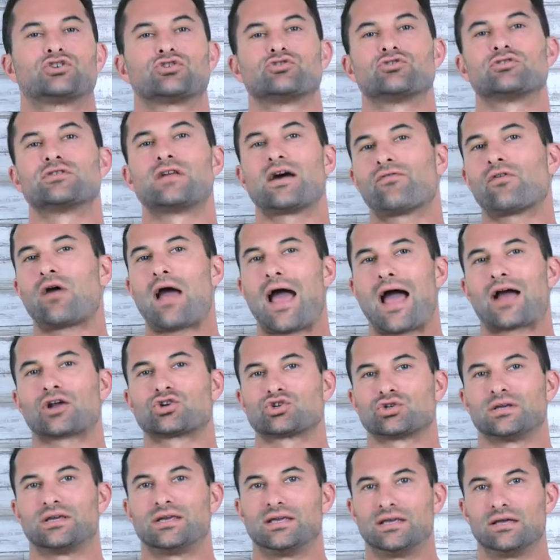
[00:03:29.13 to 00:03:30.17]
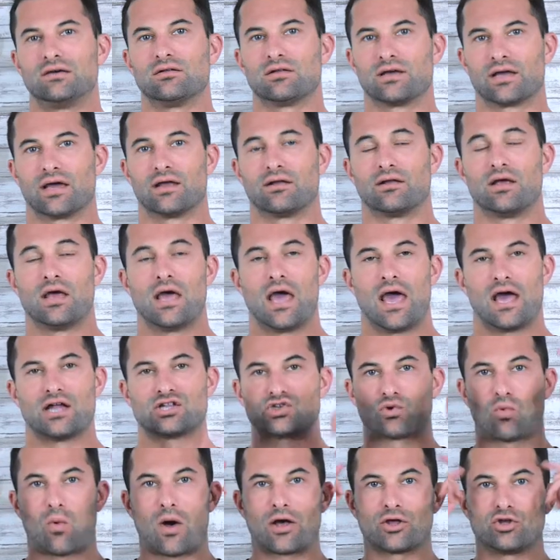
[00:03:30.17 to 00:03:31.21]
And so you're never actually healing it. And
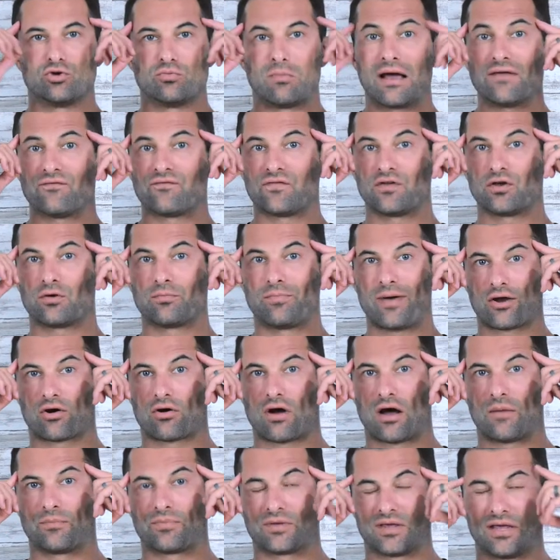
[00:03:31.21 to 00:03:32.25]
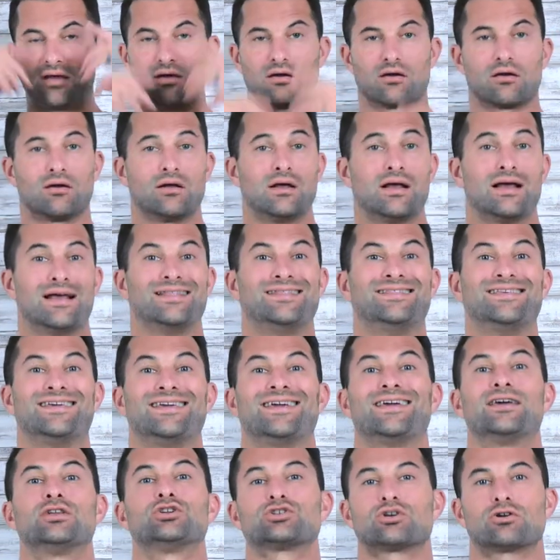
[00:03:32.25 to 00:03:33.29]
so while you might feel better up here,
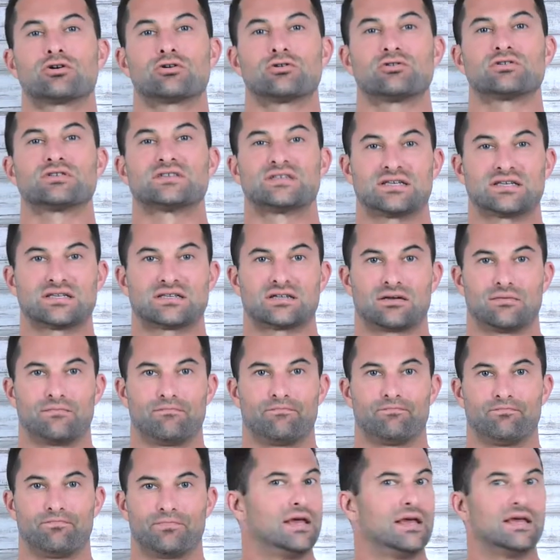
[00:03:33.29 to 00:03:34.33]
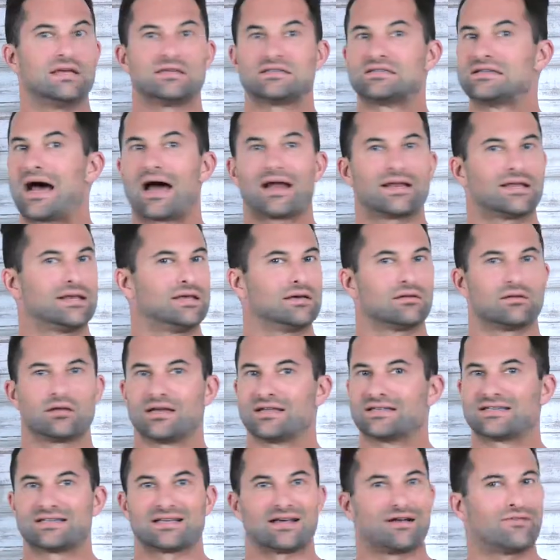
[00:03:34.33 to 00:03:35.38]
the internal system is not
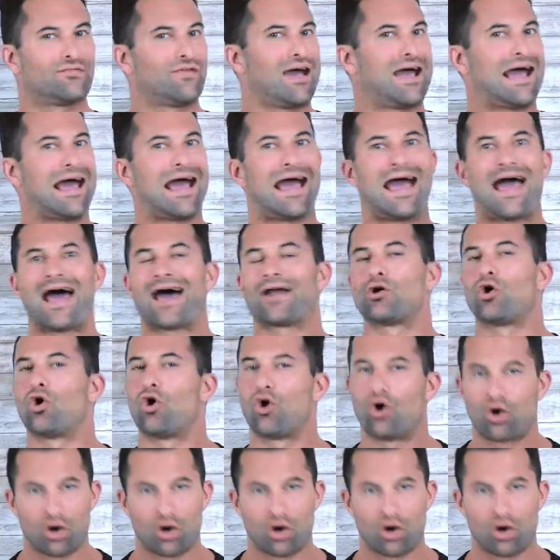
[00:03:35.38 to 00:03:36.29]
healing itself at